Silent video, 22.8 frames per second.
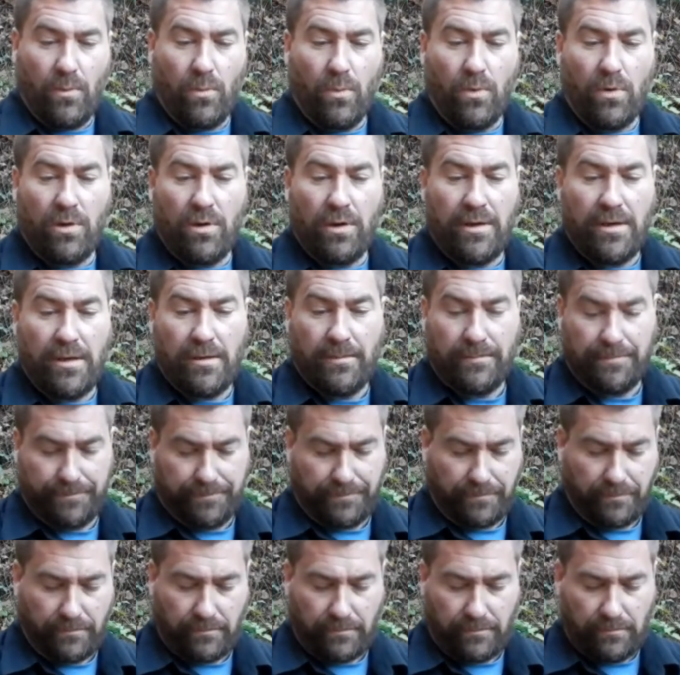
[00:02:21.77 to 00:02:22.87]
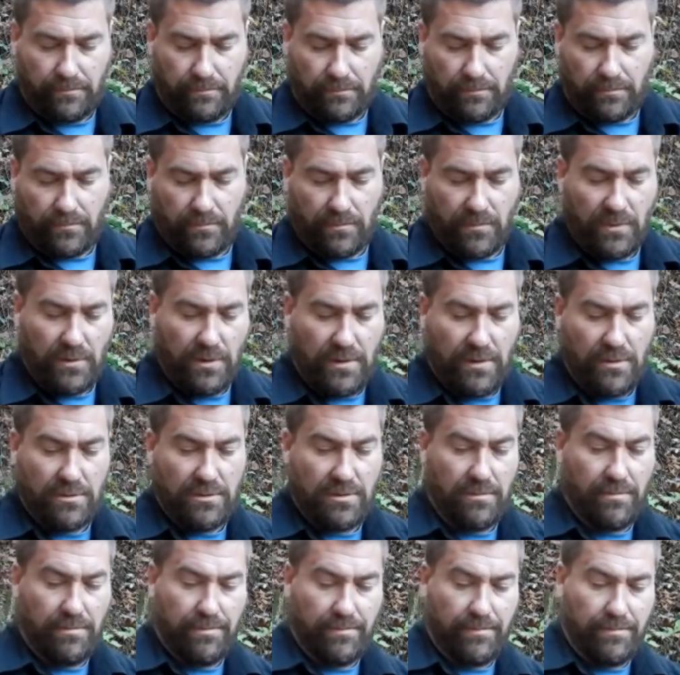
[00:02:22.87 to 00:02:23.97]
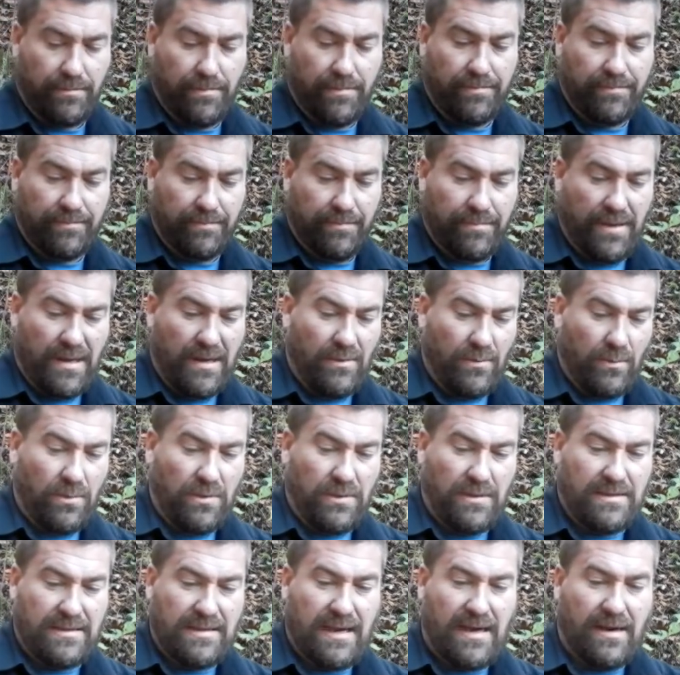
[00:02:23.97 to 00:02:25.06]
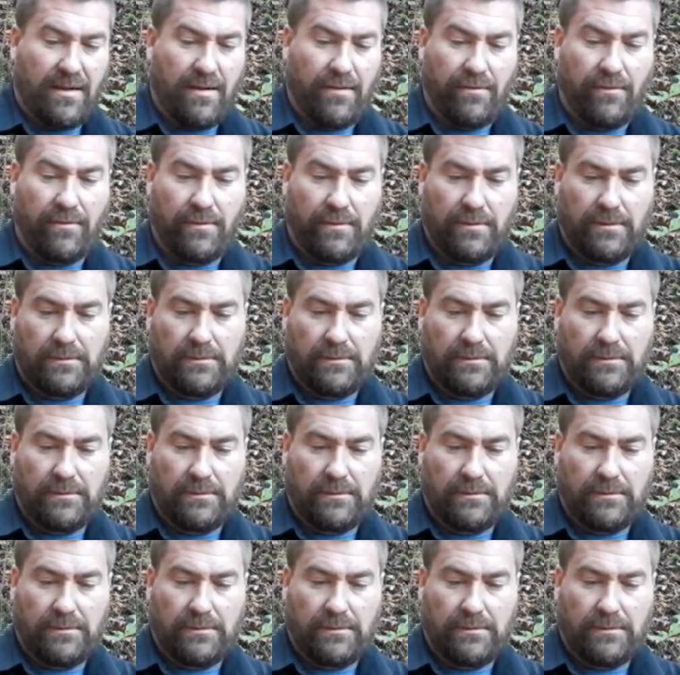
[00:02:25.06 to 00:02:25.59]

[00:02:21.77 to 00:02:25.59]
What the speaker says: One, well, here's a better one. It's kind of,